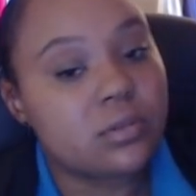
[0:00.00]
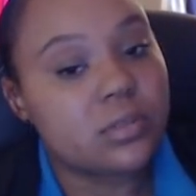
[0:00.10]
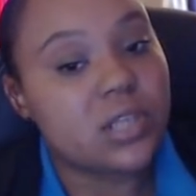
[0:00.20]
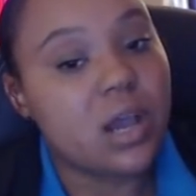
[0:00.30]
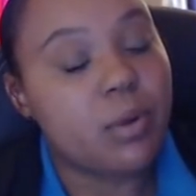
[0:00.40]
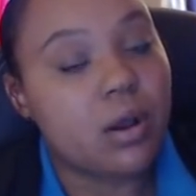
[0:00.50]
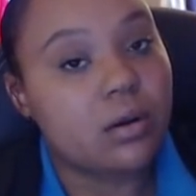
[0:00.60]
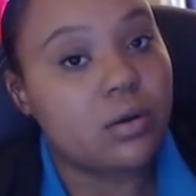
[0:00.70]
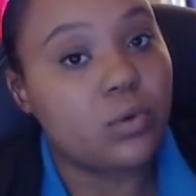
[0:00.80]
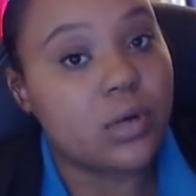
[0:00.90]
the top part
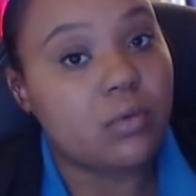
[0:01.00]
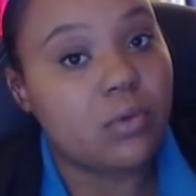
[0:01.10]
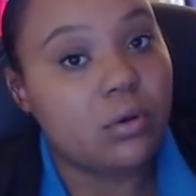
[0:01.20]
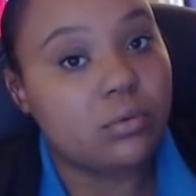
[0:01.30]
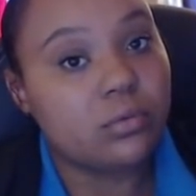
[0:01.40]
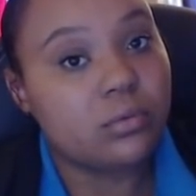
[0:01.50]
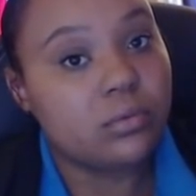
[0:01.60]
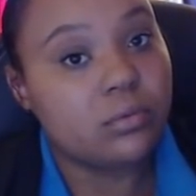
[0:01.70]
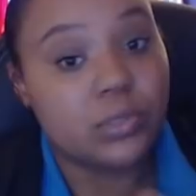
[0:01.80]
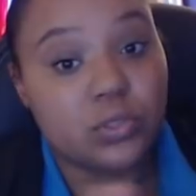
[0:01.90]
of what I wrote.
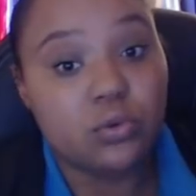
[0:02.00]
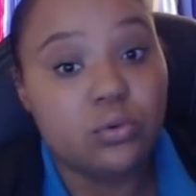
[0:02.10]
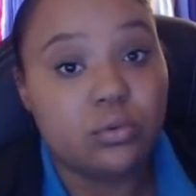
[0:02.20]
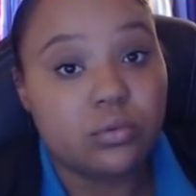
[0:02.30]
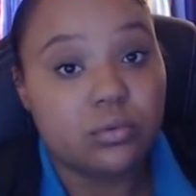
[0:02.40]
But it's cool.